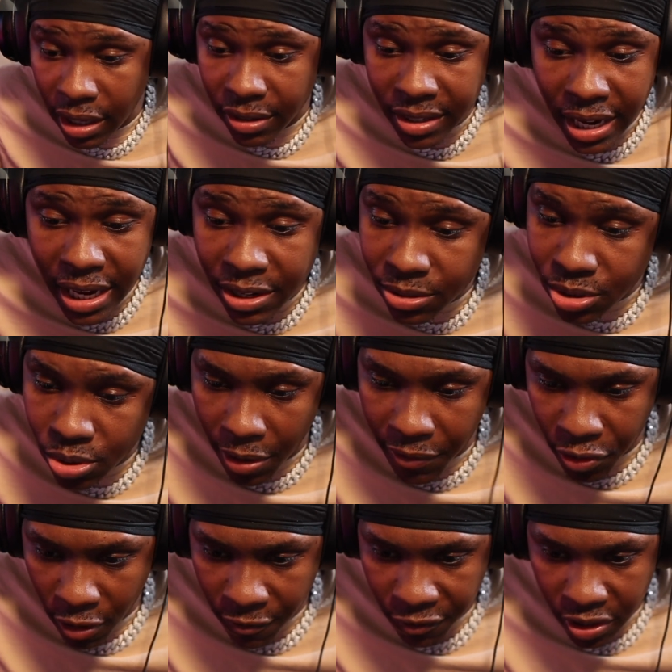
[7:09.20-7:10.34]
down. Yeah, you're too
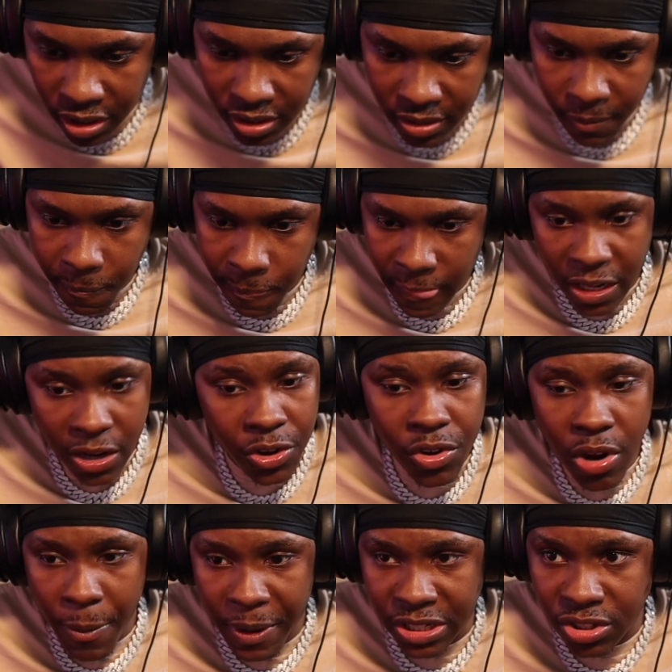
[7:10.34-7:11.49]
overconfident. You know who you're
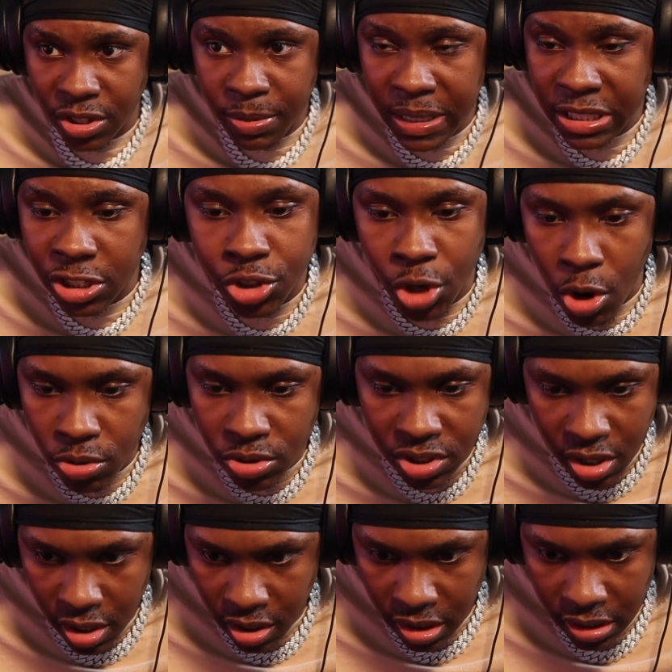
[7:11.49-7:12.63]
up against? You're up against a JoJo's
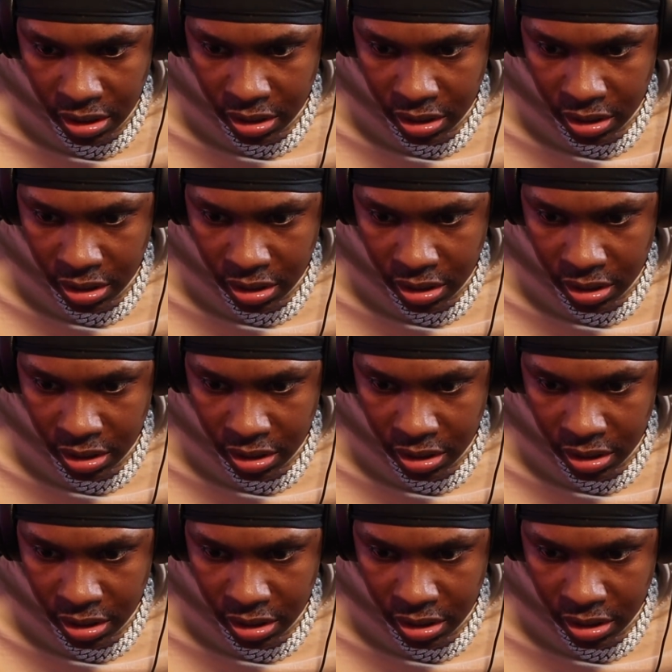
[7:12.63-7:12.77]
star.